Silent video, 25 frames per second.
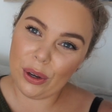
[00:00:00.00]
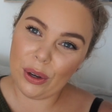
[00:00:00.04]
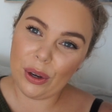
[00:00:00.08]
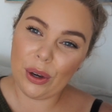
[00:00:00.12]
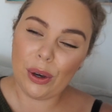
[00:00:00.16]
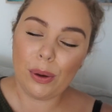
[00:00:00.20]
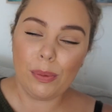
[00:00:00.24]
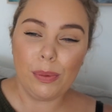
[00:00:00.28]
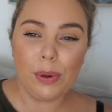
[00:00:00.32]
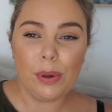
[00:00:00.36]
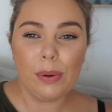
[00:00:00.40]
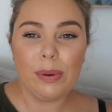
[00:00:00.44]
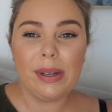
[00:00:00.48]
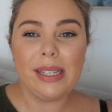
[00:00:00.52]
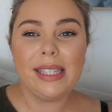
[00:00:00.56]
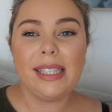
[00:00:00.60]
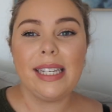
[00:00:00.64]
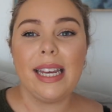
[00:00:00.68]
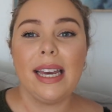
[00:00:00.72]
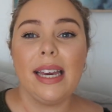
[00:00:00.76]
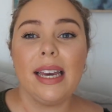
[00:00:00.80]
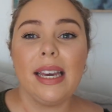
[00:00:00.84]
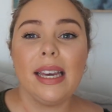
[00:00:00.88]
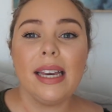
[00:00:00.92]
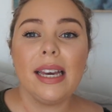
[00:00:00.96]
Hope you are
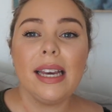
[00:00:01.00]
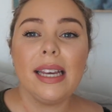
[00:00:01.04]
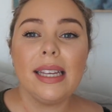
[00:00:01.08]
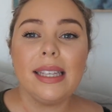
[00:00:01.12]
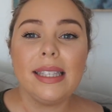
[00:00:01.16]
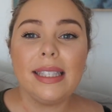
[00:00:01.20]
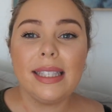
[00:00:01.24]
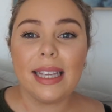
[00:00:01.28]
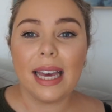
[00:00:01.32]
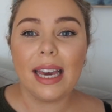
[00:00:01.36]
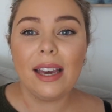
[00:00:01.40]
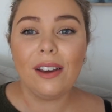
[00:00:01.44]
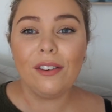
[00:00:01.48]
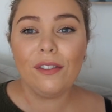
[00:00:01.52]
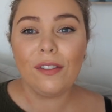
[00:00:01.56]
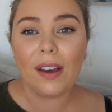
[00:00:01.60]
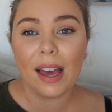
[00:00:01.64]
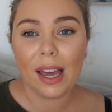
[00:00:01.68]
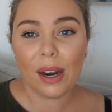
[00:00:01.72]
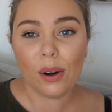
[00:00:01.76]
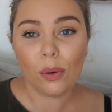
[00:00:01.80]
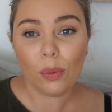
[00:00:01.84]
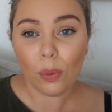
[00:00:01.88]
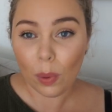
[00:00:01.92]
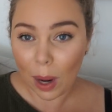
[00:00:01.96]
staying safe
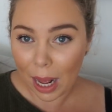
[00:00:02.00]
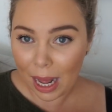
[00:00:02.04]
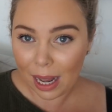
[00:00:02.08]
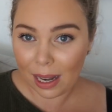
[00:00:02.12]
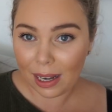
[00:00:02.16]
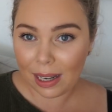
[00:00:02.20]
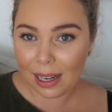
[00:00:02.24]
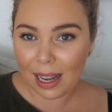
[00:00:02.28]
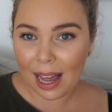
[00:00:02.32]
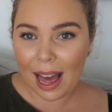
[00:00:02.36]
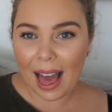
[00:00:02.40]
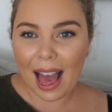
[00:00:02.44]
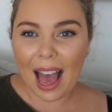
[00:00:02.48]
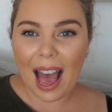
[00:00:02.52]
and well,